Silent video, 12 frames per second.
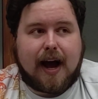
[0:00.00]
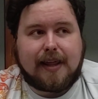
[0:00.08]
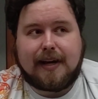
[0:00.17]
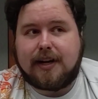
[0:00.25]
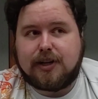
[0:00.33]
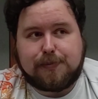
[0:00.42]
I
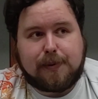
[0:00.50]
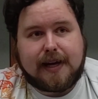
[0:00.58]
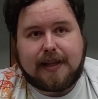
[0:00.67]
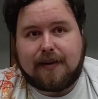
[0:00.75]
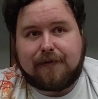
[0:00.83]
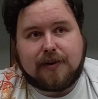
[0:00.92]
think I just
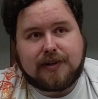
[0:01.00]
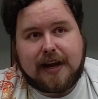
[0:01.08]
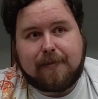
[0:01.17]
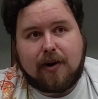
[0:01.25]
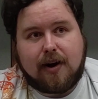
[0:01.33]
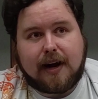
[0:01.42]
played the first
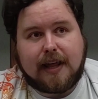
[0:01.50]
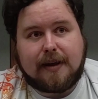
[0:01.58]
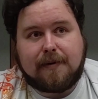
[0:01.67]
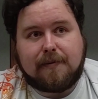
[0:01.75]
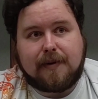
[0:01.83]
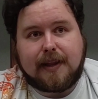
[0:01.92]
game wrong, and
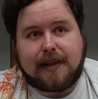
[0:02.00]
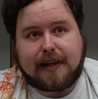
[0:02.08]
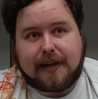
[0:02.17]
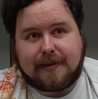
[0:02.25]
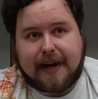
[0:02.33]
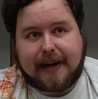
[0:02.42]
then in
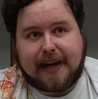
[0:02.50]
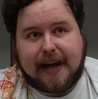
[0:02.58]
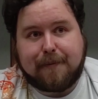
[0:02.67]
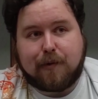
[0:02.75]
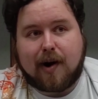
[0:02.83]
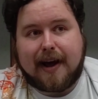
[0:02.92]
the second
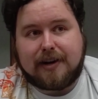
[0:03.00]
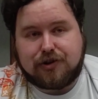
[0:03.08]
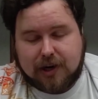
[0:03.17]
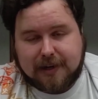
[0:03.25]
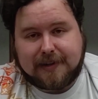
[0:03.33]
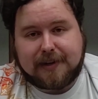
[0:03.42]
game where I
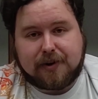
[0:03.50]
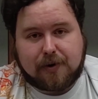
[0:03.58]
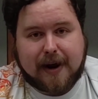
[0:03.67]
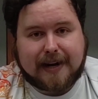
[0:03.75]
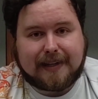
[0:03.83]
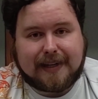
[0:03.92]
adjusted
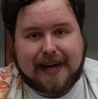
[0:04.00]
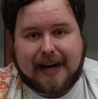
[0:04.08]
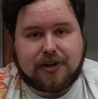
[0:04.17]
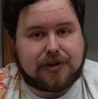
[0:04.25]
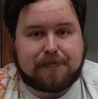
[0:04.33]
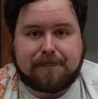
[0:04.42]
correctly,
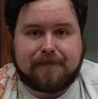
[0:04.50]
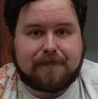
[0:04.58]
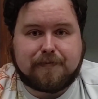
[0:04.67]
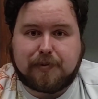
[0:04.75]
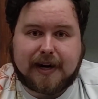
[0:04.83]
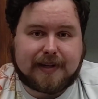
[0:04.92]
I just
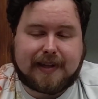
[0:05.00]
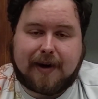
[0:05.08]
bricked.